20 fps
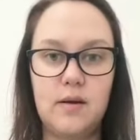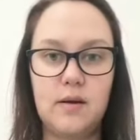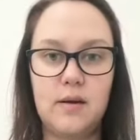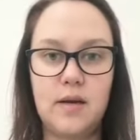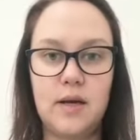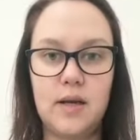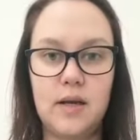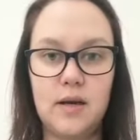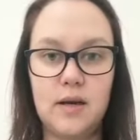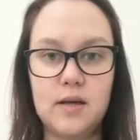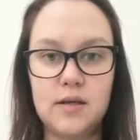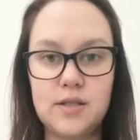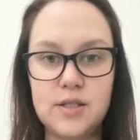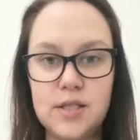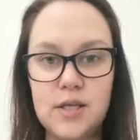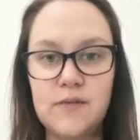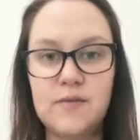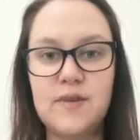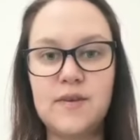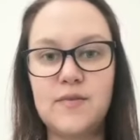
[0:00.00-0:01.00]
can
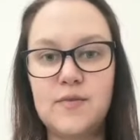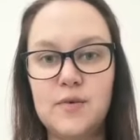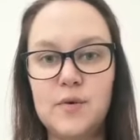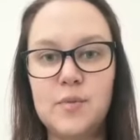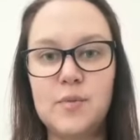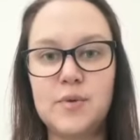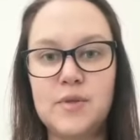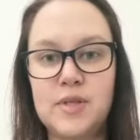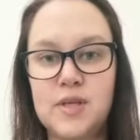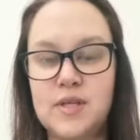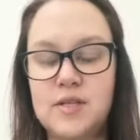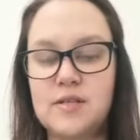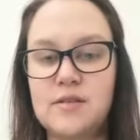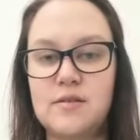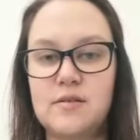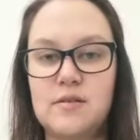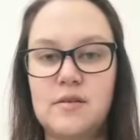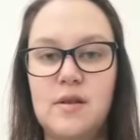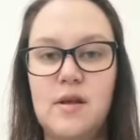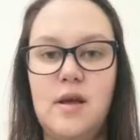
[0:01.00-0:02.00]
achieve their full
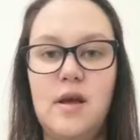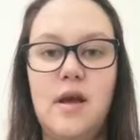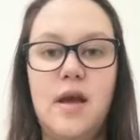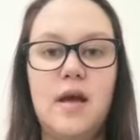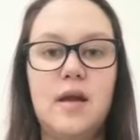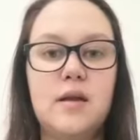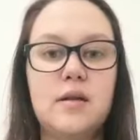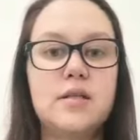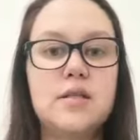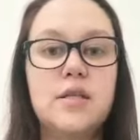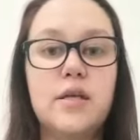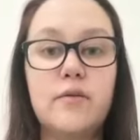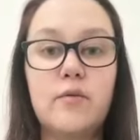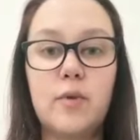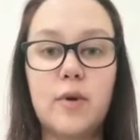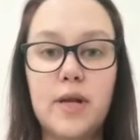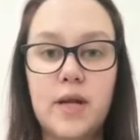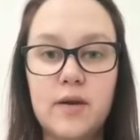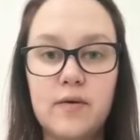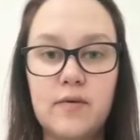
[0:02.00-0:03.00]
potential and achieve
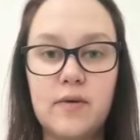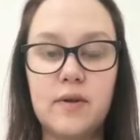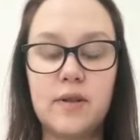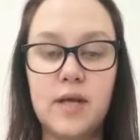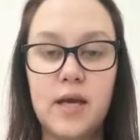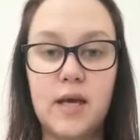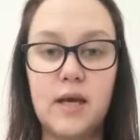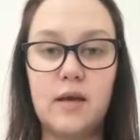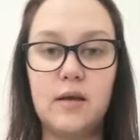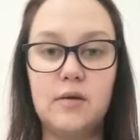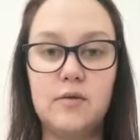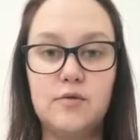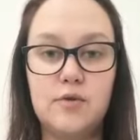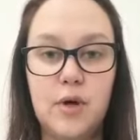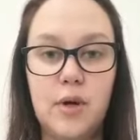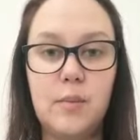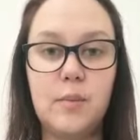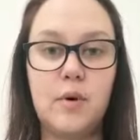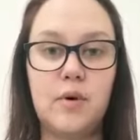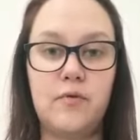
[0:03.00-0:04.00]
whatever they
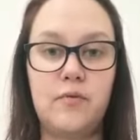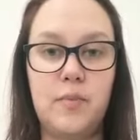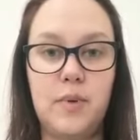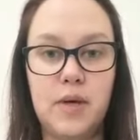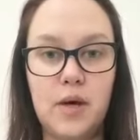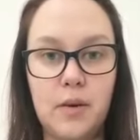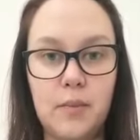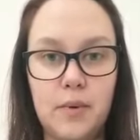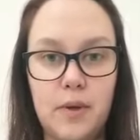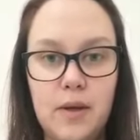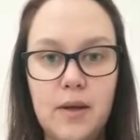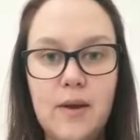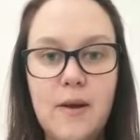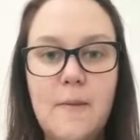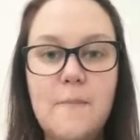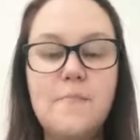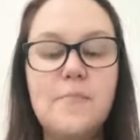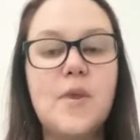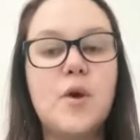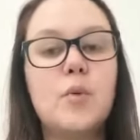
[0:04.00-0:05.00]
dream of becoming.
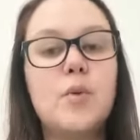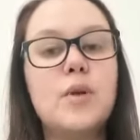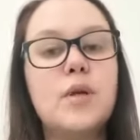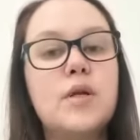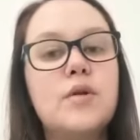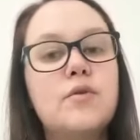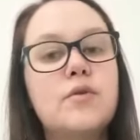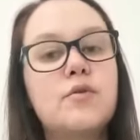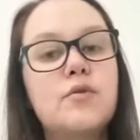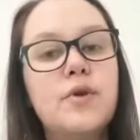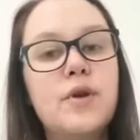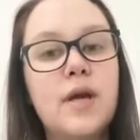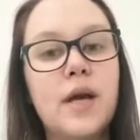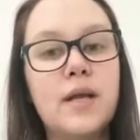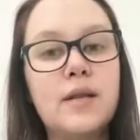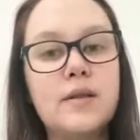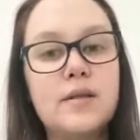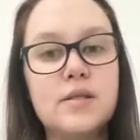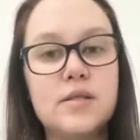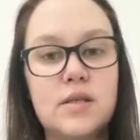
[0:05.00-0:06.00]
And we need to
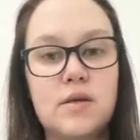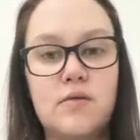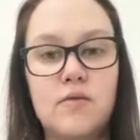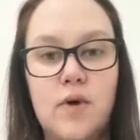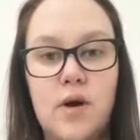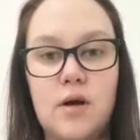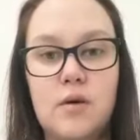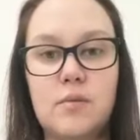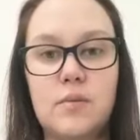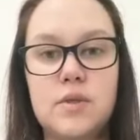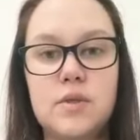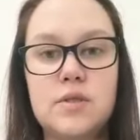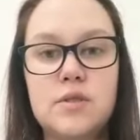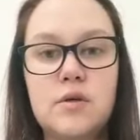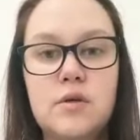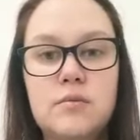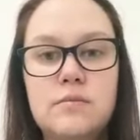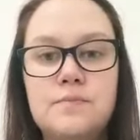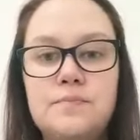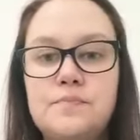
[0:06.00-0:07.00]
create this environment.
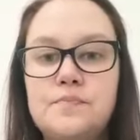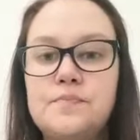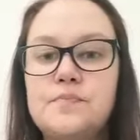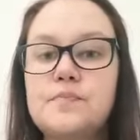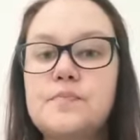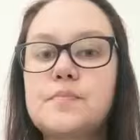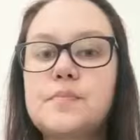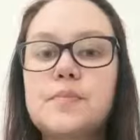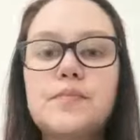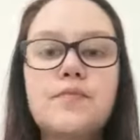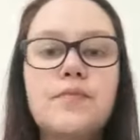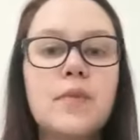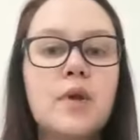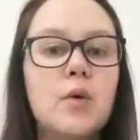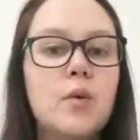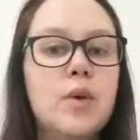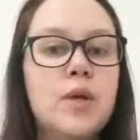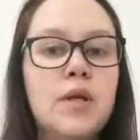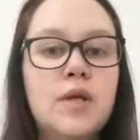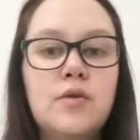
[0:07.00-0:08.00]
So
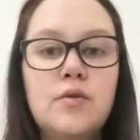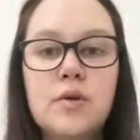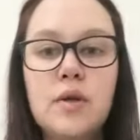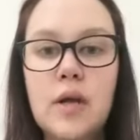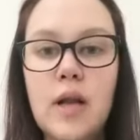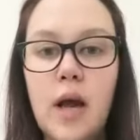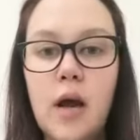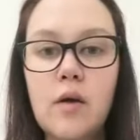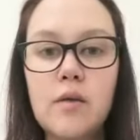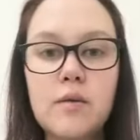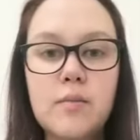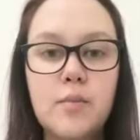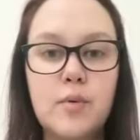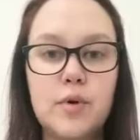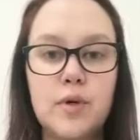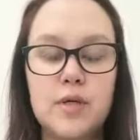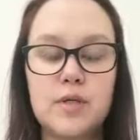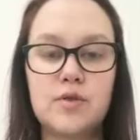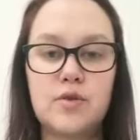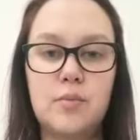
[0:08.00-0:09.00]
we need to allow the
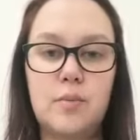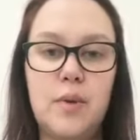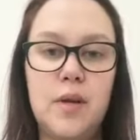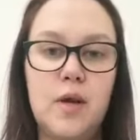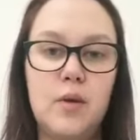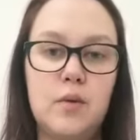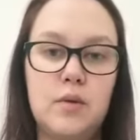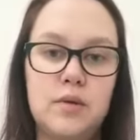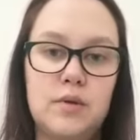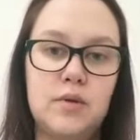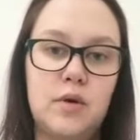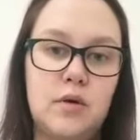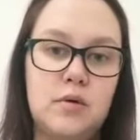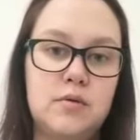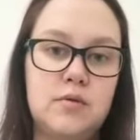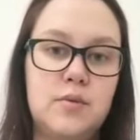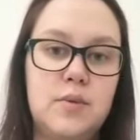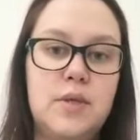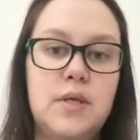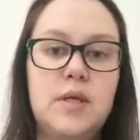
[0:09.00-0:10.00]
boys to play with
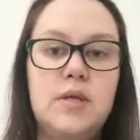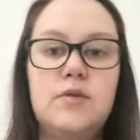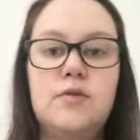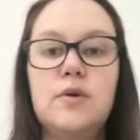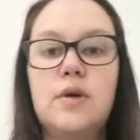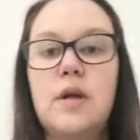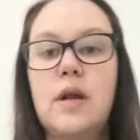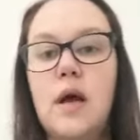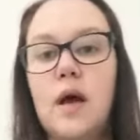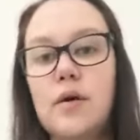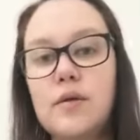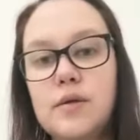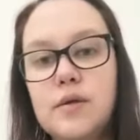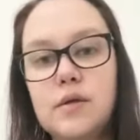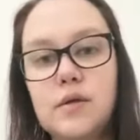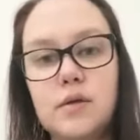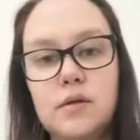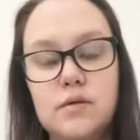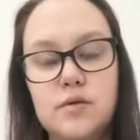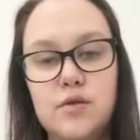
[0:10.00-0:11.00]
dolls. We need to allow the
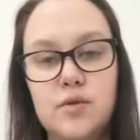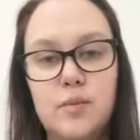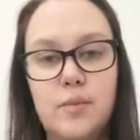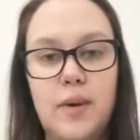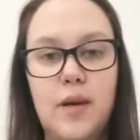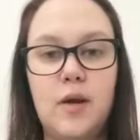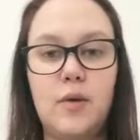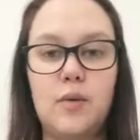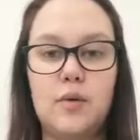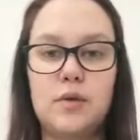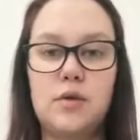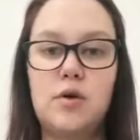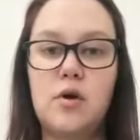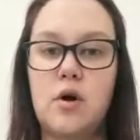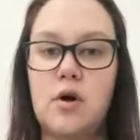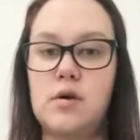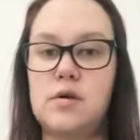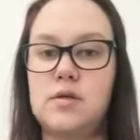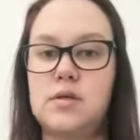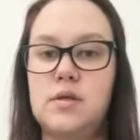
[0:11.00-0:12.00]
girls to play with
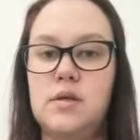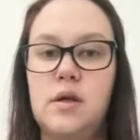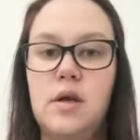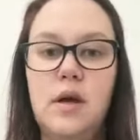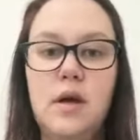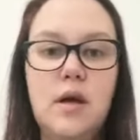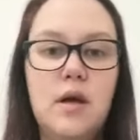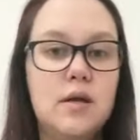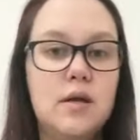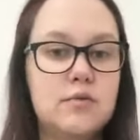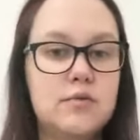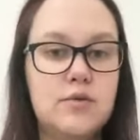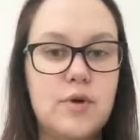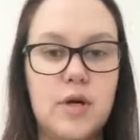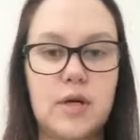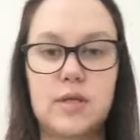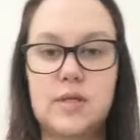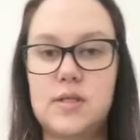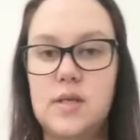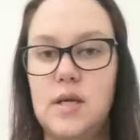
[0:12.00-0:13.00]
cars and
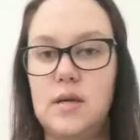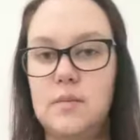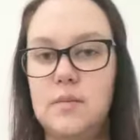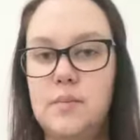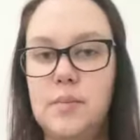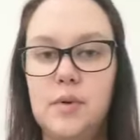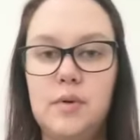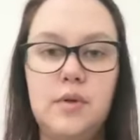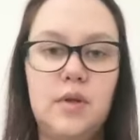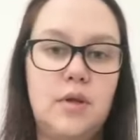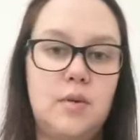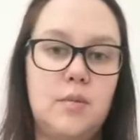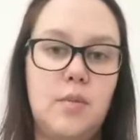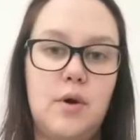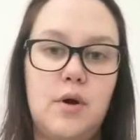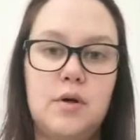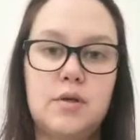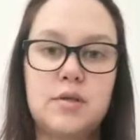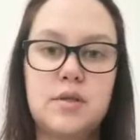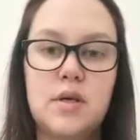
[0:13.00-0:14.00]
trucks and building
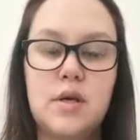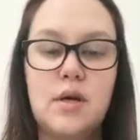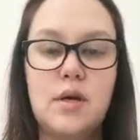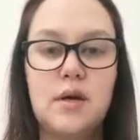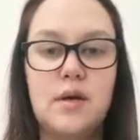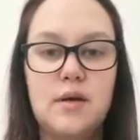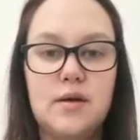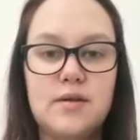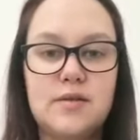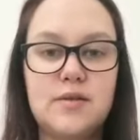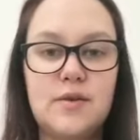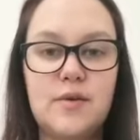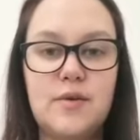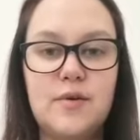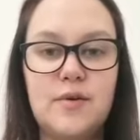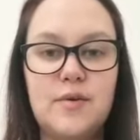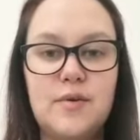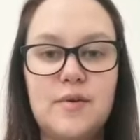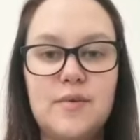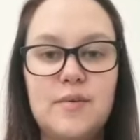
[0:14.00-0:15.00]
blocks.
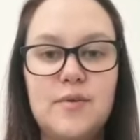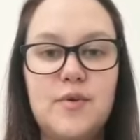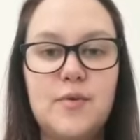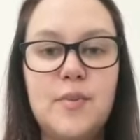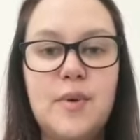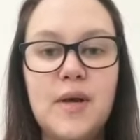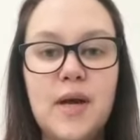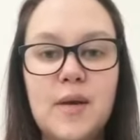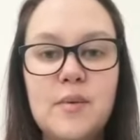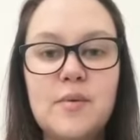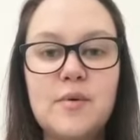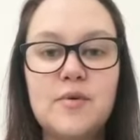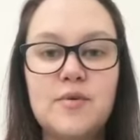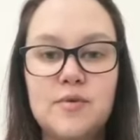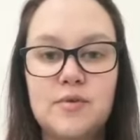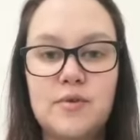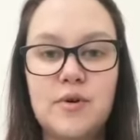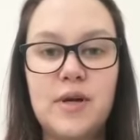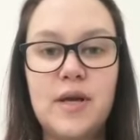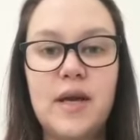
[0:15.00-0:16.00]
So to be able to
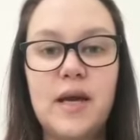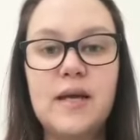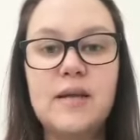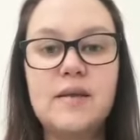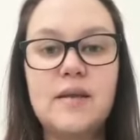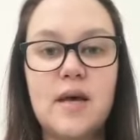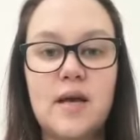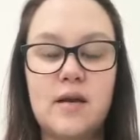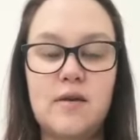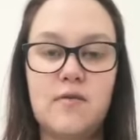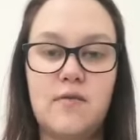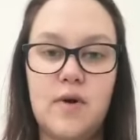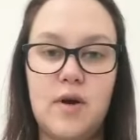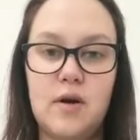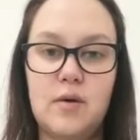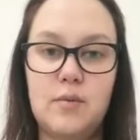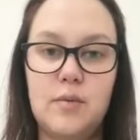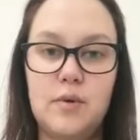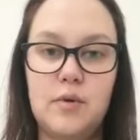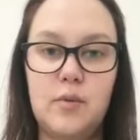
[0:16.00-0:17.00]
create that
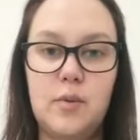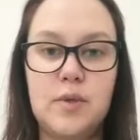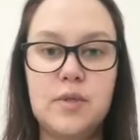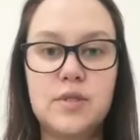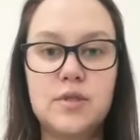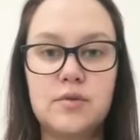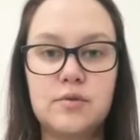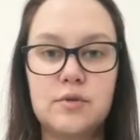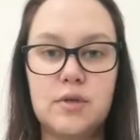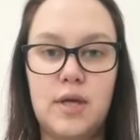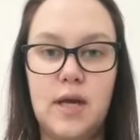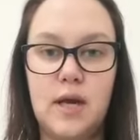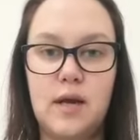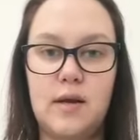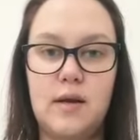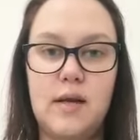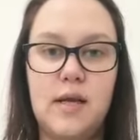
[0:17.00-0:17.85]
environment where children can